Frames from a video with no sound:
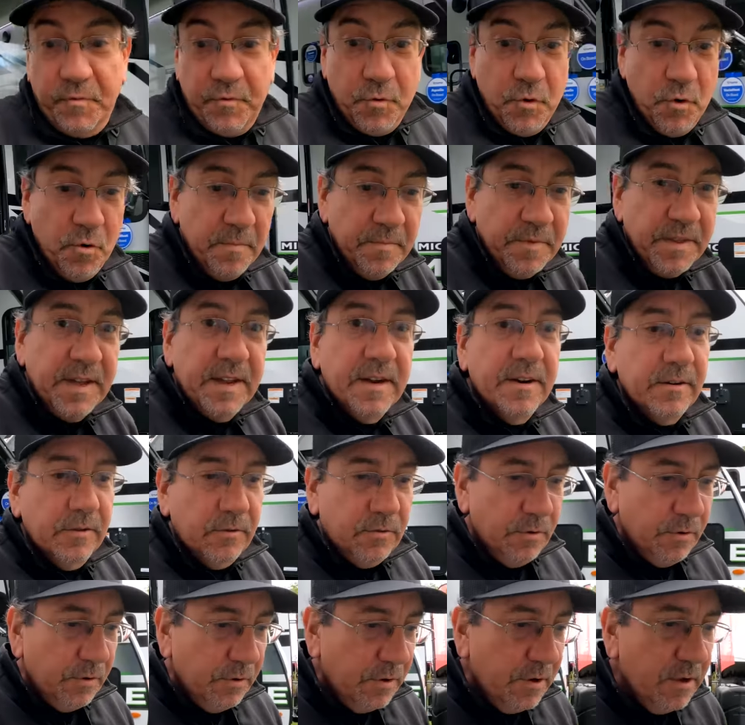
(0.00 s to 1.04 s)
room there
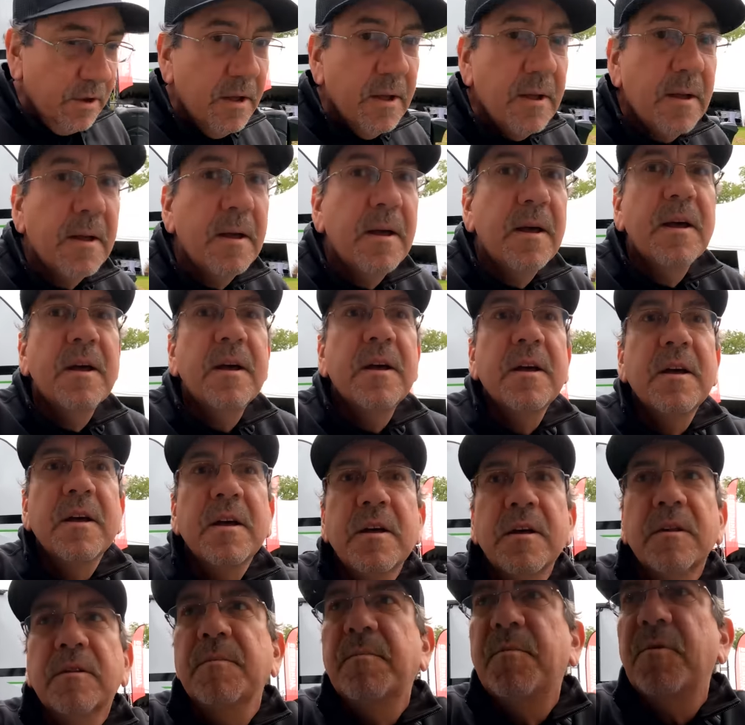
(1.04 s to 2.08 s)
to
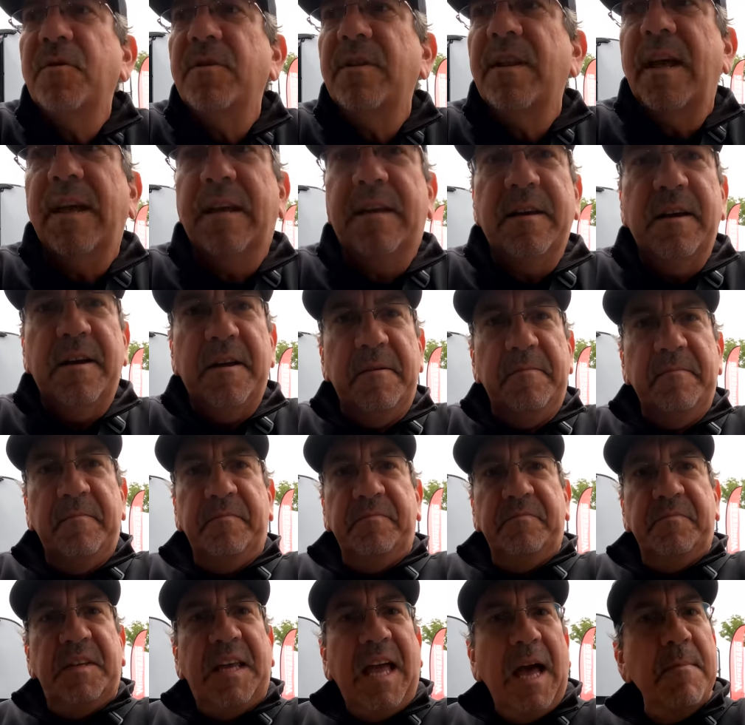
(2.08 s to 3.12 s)
put like
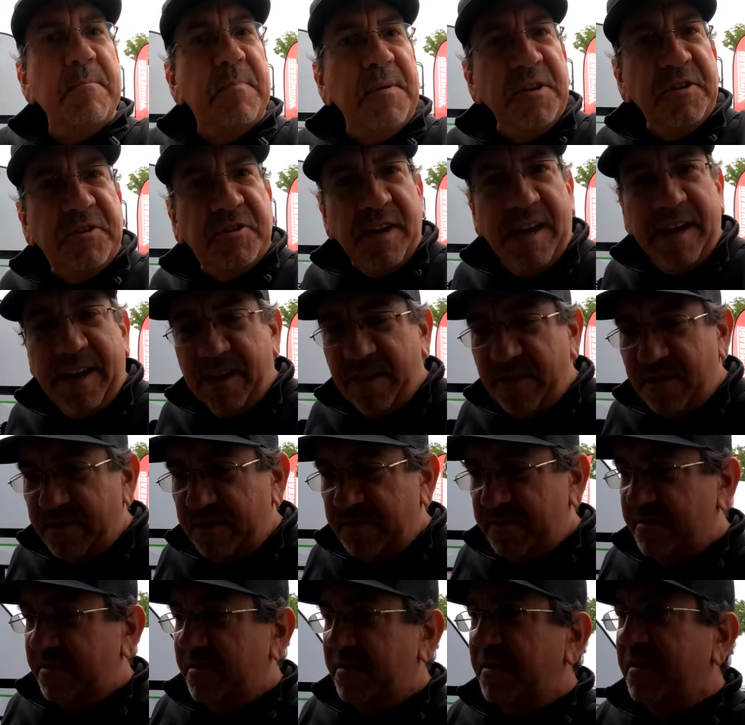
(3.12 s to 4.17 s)
camping
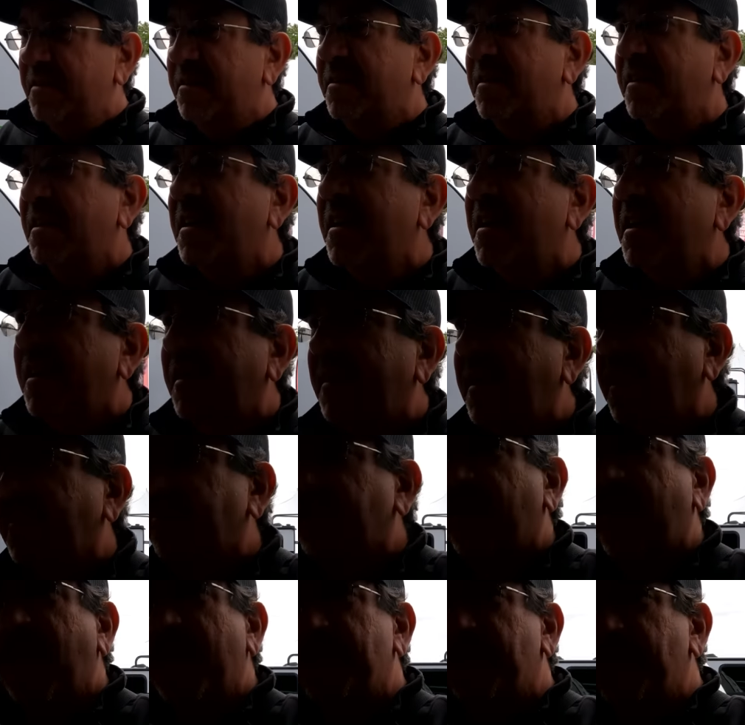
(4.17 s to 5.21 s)
chairs.
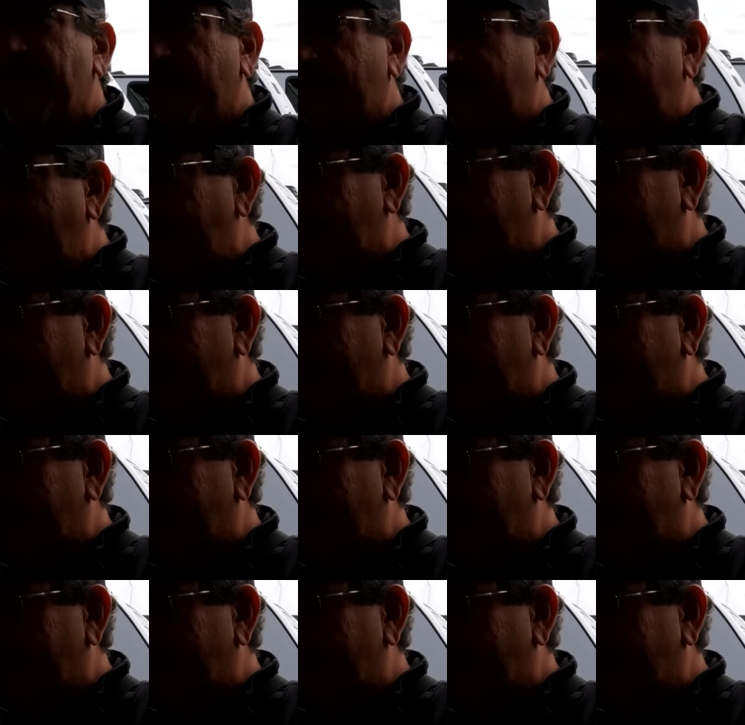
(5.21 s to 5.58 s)
That's where I put